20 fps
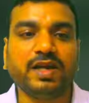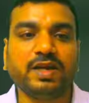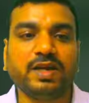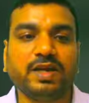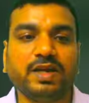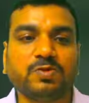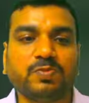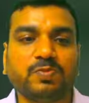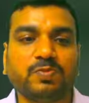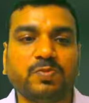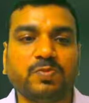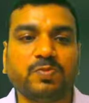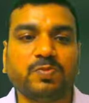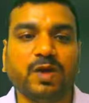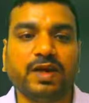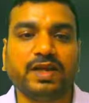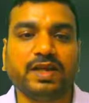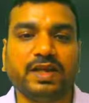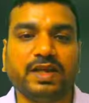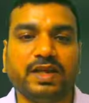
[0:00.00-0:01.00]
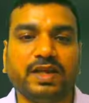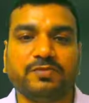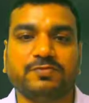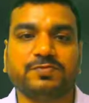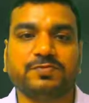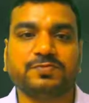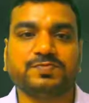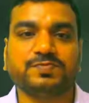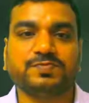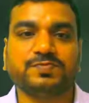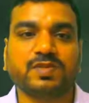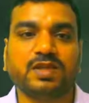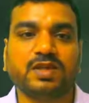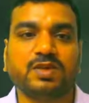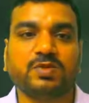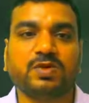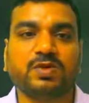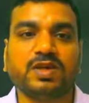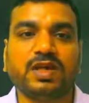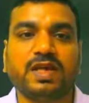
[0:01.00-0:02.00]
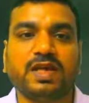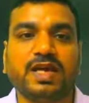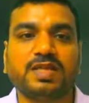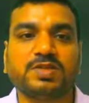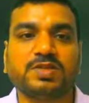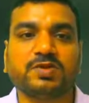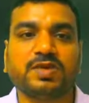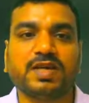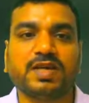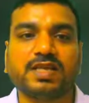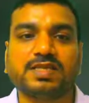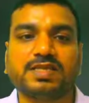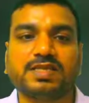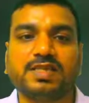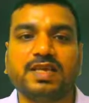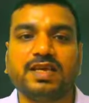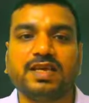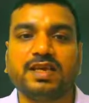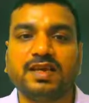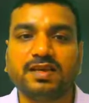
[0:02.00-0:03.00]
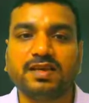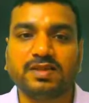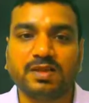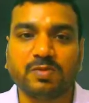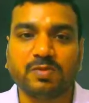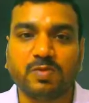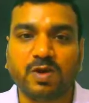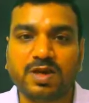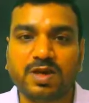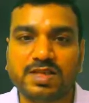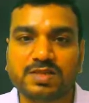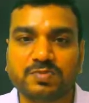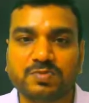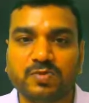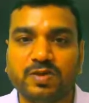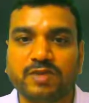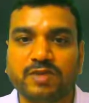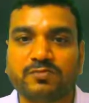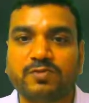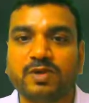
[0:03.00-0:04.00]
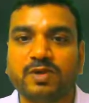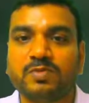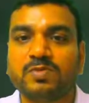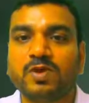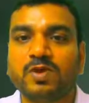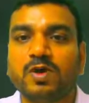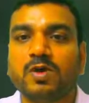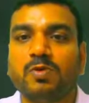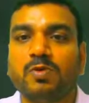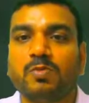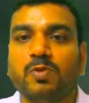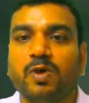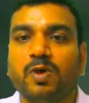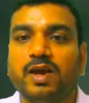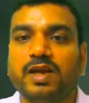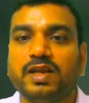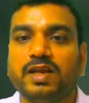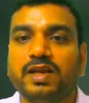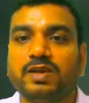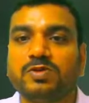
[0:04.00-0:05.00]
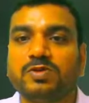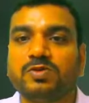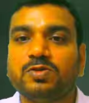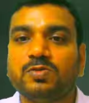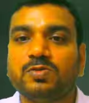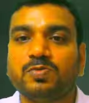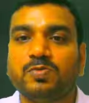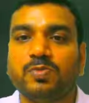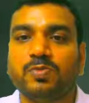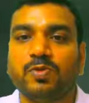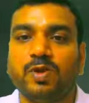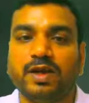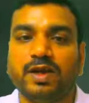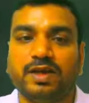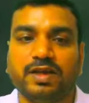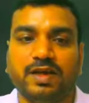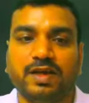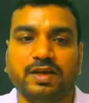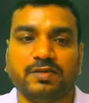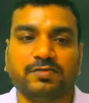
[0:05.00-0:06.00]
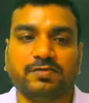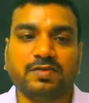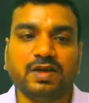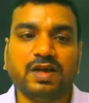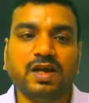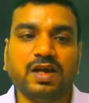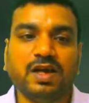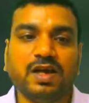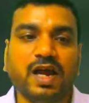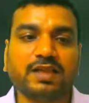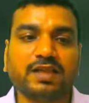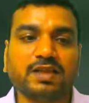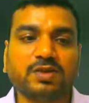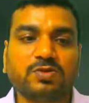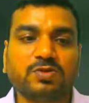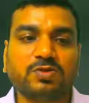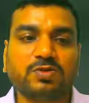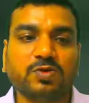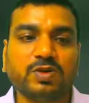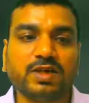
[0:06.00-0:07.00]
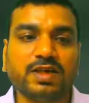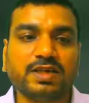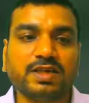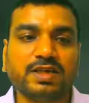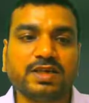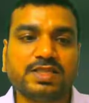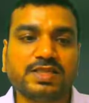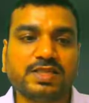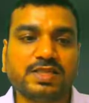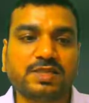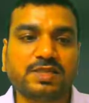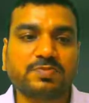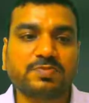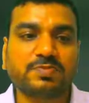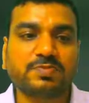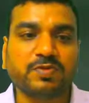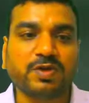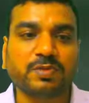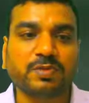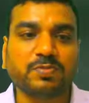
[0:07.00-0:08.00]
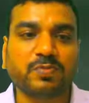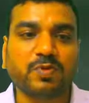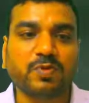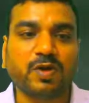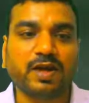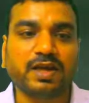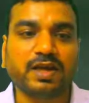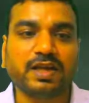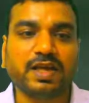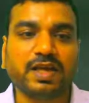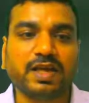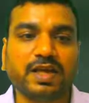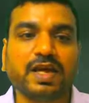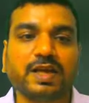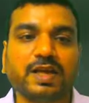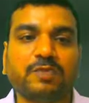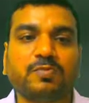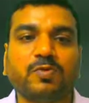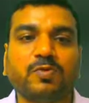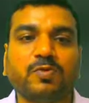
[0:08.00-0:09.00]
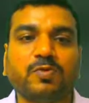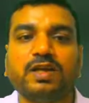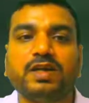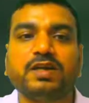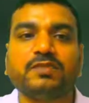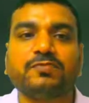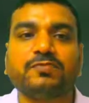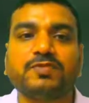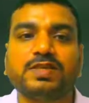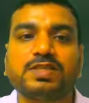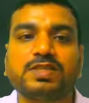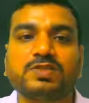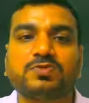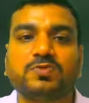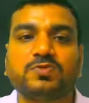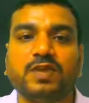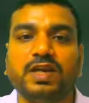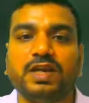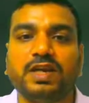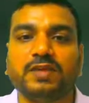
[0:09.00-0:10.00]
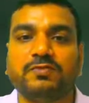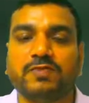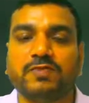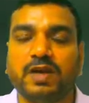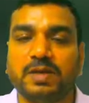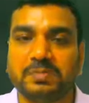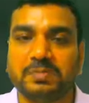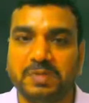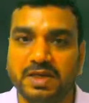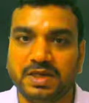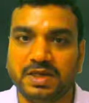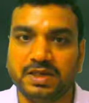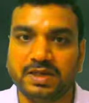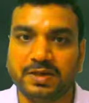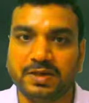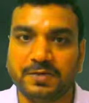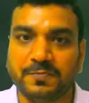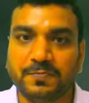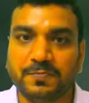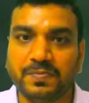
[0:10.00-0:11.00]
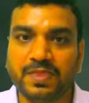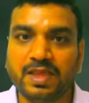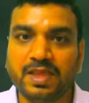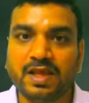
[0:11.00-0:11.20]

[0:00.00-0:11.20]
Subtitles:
A to point F. Okay, as you can see here, the boy is moving from point A to point F, and the total distance between point A and point F is 25 meter,